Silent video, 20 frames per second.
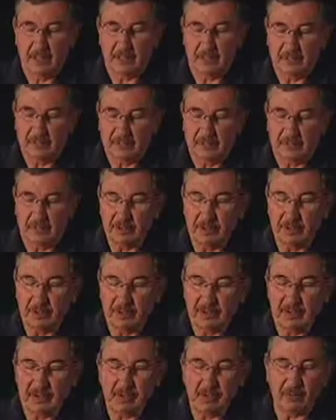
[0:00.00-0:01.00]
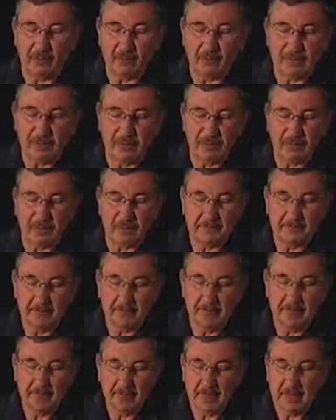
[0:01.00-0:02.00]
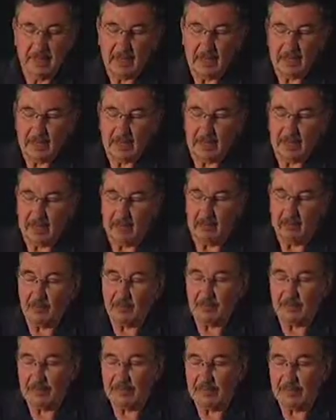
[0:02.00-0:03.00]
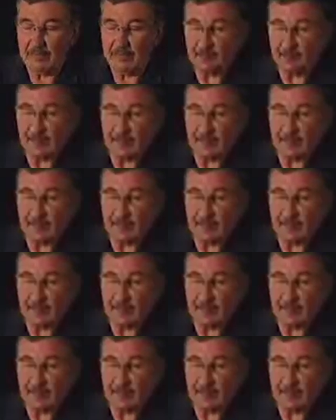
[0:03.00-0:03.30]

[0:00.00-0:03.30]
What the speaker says: We turn the meter on and then we can dip